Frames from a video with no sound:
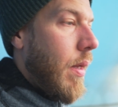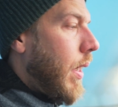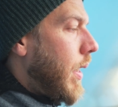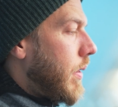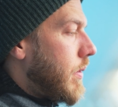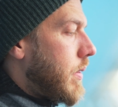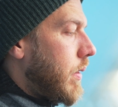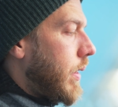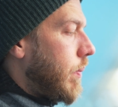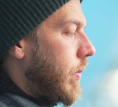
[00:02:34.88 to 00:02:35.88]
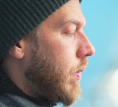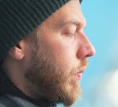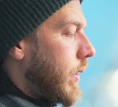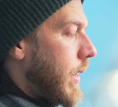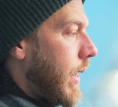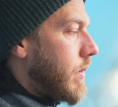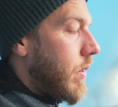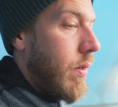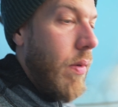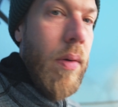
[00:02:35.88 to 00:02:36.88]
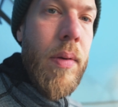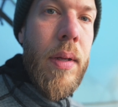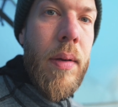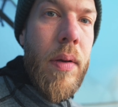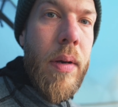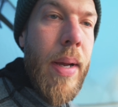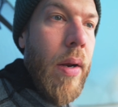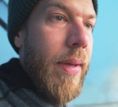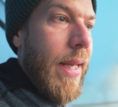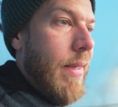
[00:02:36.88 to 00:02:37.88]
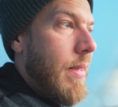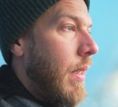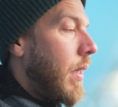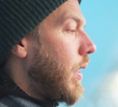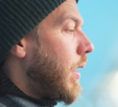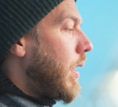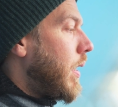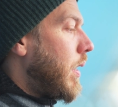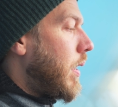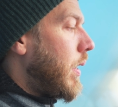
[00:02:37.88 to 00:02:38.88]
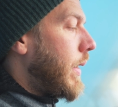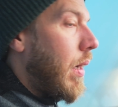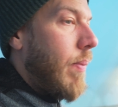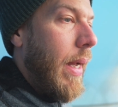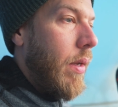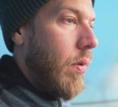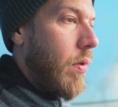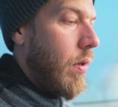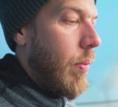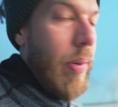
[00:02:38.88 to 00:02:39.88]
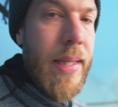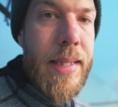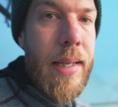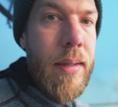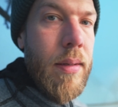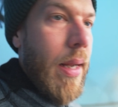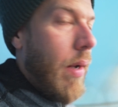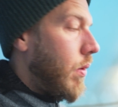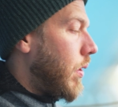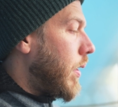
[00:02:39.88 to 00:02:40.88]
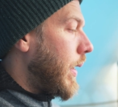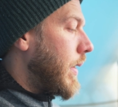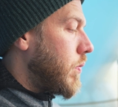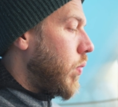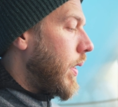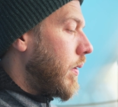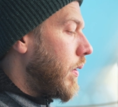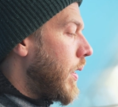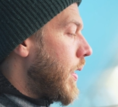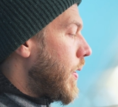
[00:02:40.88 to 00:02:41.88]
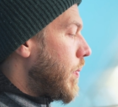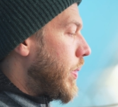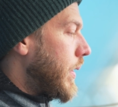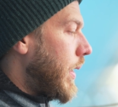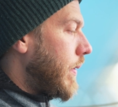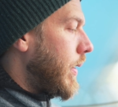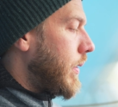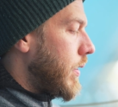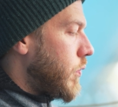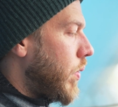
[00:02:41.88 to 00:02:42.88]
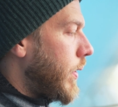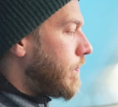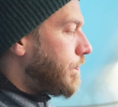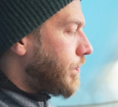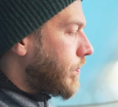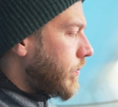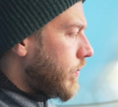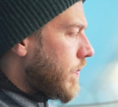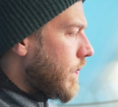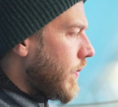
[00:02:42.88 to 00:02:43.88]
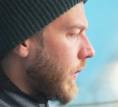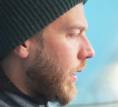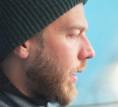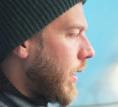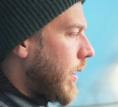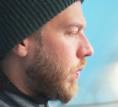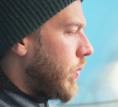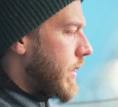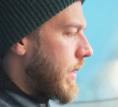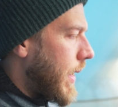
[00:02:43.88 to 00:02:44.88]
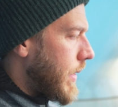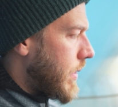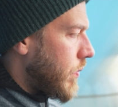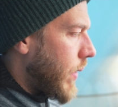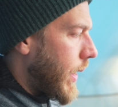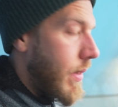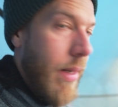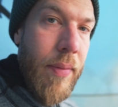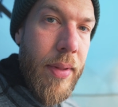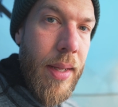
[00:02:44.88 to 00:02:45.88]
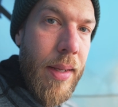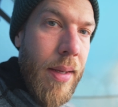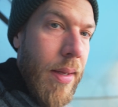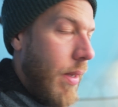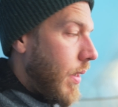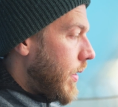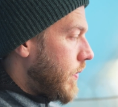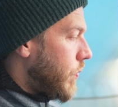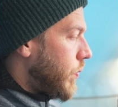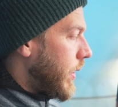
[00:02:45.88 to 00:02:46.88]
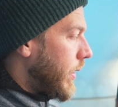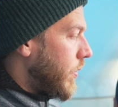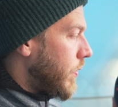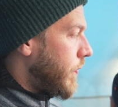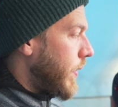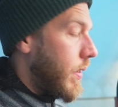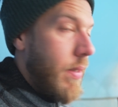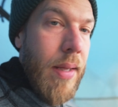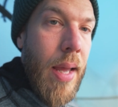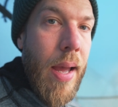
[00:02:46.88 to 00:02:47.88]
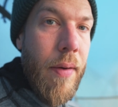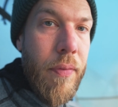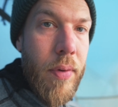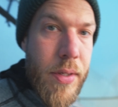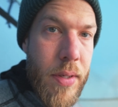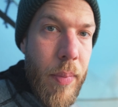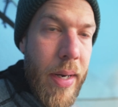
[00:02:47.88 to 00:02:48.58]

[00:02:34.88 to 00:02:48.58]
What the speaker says: and it still retains a good amount of heat. Down bag, you could compress that down a lot as well, but I think this one, with size and weight and everything, is a really good fit for summer